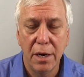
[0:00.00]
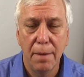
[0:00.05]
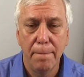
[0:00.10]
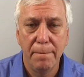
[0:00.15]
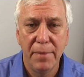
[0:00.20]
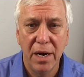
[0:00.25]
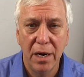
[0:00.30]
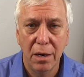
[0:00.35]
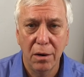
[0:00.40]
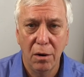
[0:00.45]

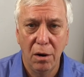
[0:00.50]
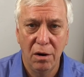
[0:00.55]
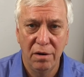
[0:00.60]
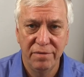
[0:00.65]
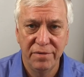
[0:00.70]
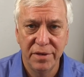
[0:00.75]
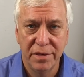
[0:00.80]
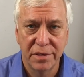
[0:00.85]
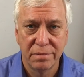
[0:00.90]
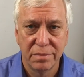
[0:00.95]
mayor
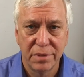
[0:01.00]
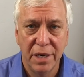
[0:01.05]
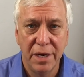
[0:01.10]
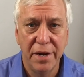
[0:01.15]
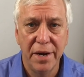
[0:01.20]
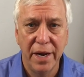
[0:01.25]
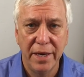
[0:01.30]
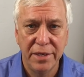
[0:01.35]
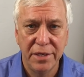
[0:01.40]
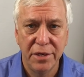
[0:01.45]
office in
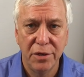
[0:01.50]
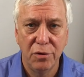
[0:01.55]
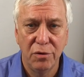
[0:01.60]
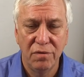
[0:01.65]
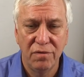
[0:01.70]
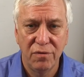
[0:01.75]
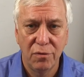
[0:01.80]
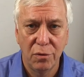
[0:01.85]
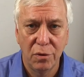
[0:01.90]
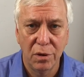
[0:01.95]

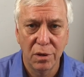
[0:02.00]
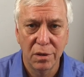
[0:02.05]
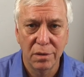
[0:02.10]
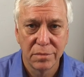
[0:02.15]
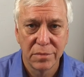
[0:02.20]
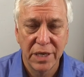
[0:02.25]
1904.